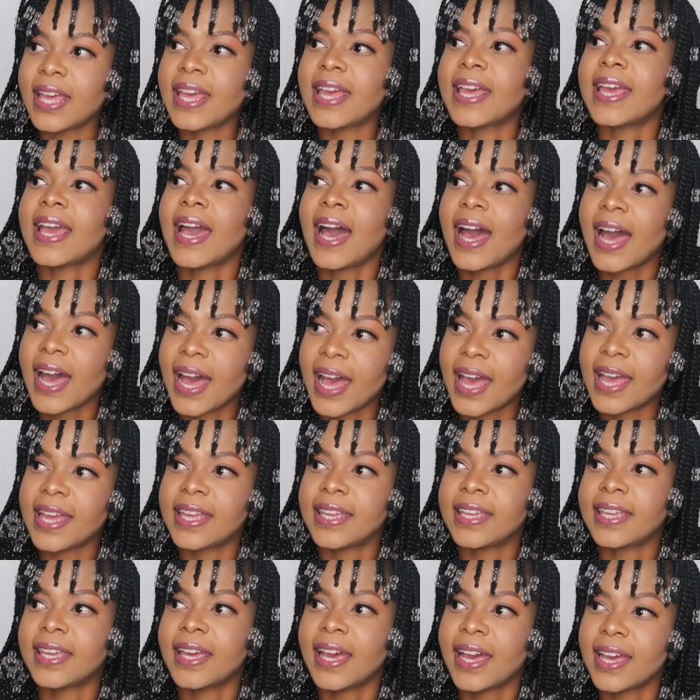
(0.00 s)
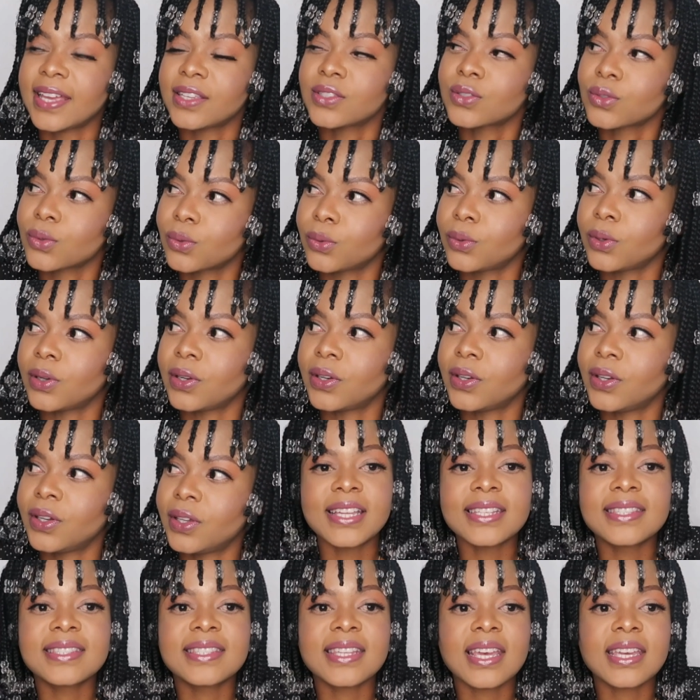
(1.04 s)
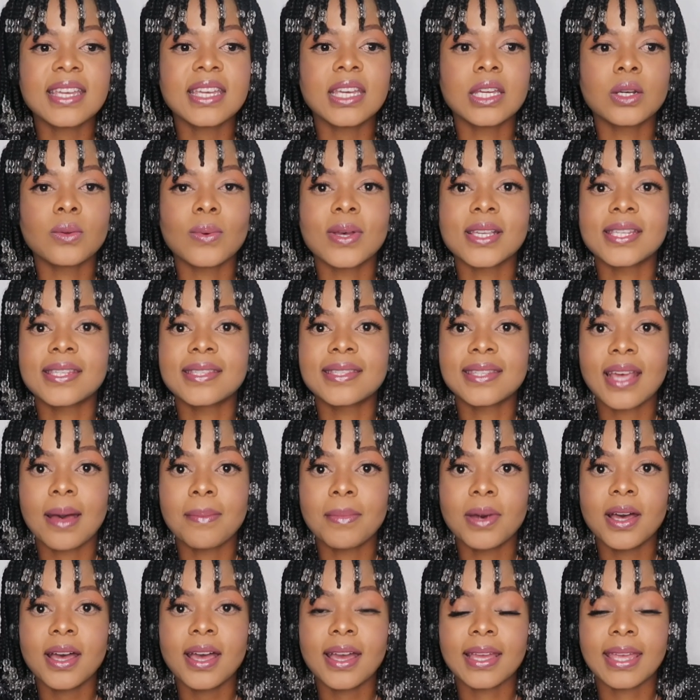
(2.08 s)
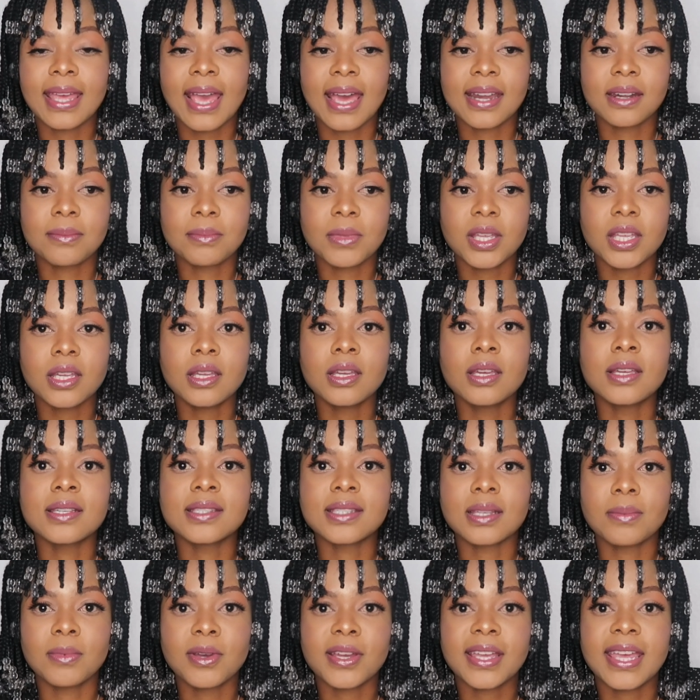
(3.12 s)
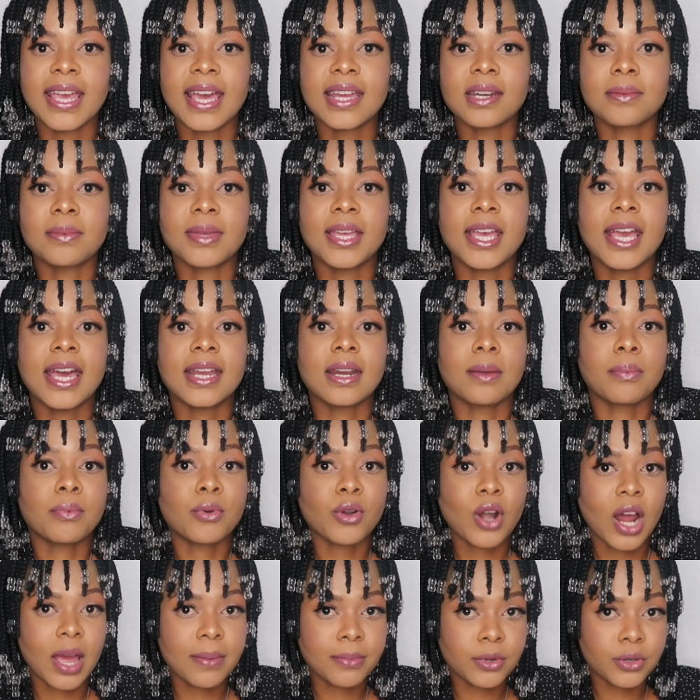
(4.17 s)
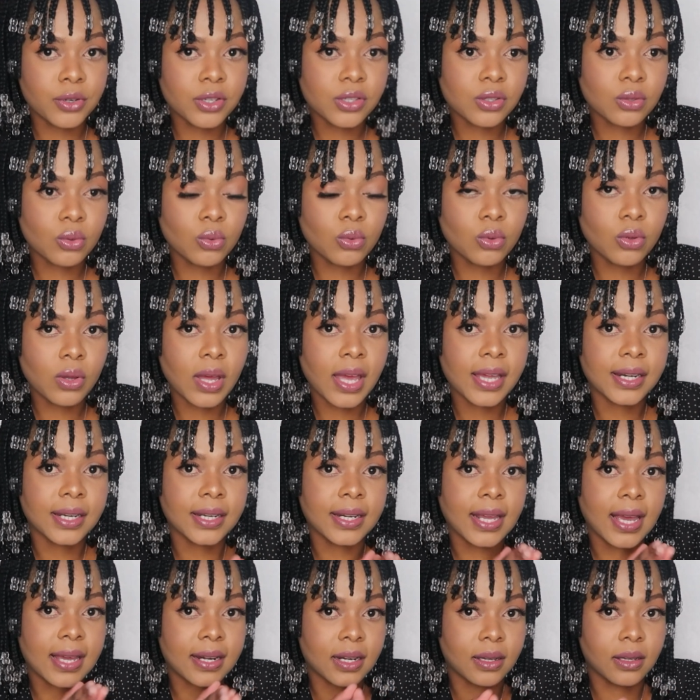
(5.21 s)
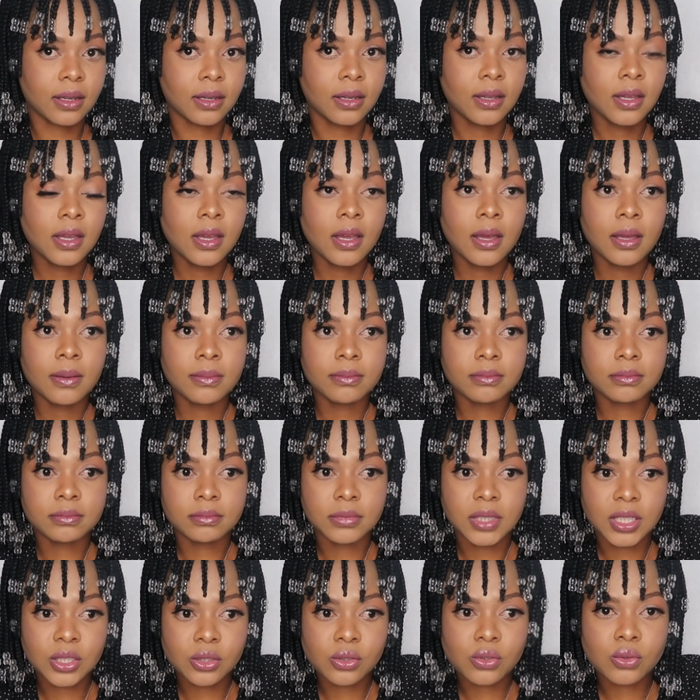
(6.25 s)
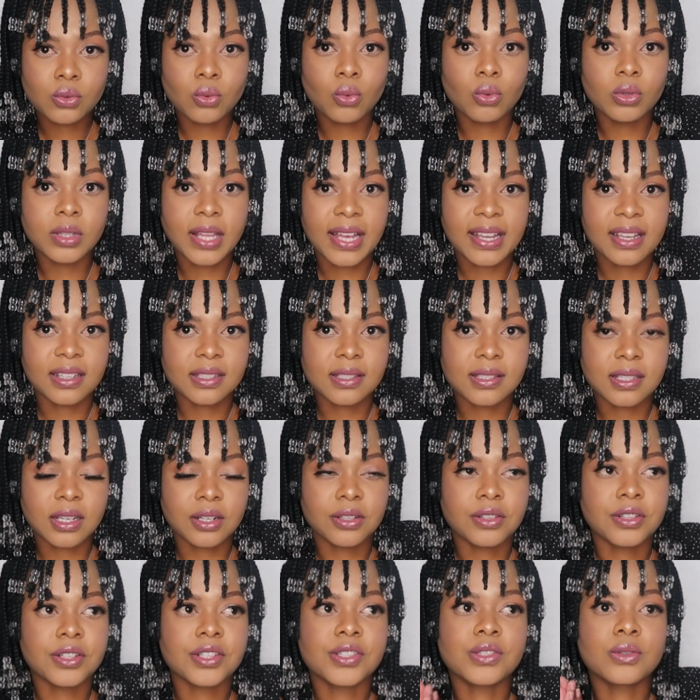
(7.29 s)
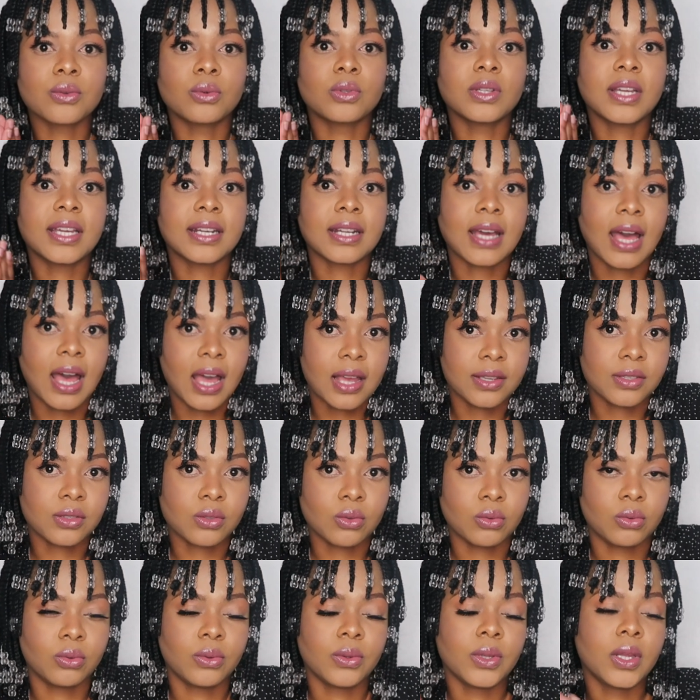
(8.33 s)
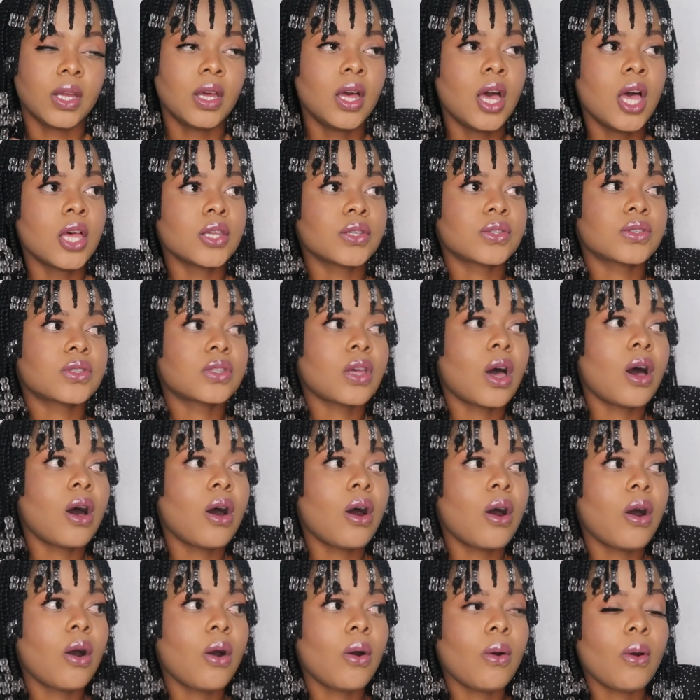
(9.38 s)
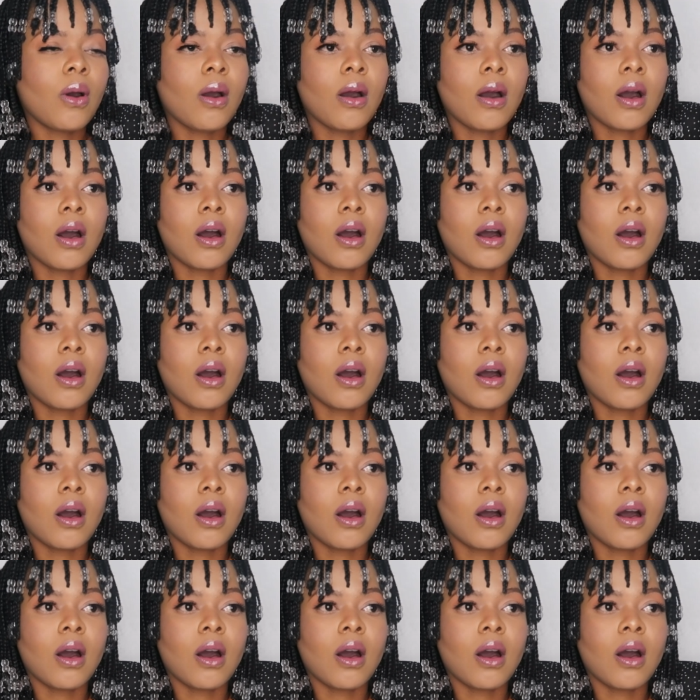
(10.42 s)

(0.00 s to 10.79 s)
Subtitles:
A high school. Let's say it was Zama Academy. Zama Academy had a primary school and it had a middle school, like a secondary school, and a high school. So